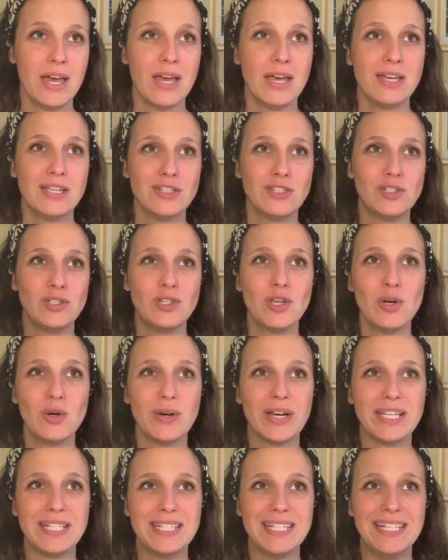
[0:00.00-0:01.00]
So
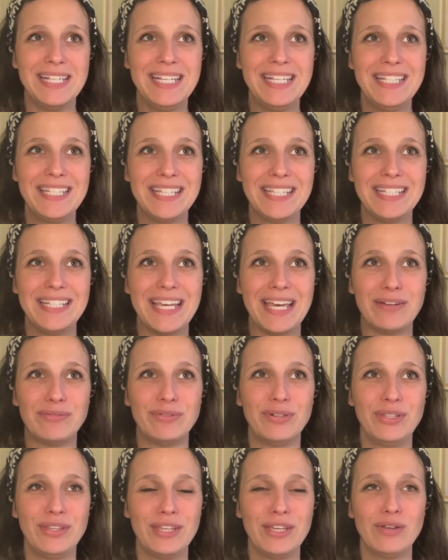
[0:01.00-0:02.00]
I deleted
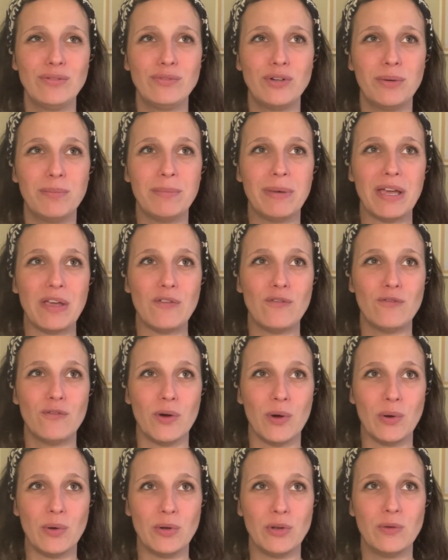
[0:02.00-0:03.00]
everything from my
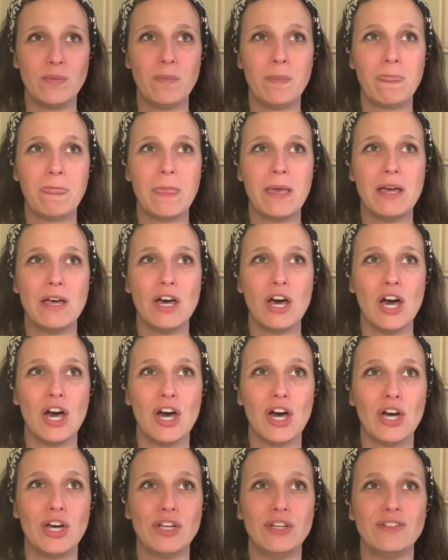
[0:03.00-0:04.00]
phone
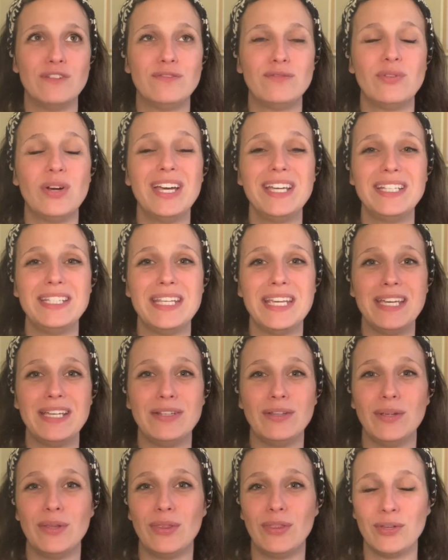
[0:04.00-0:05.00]
on Friday,
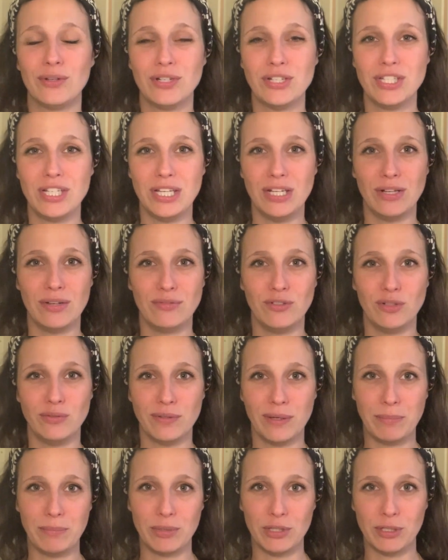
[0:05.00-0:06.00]
the 13th of
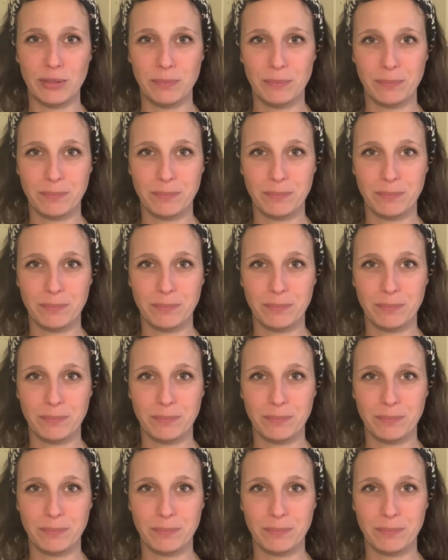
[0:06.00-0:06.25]
November.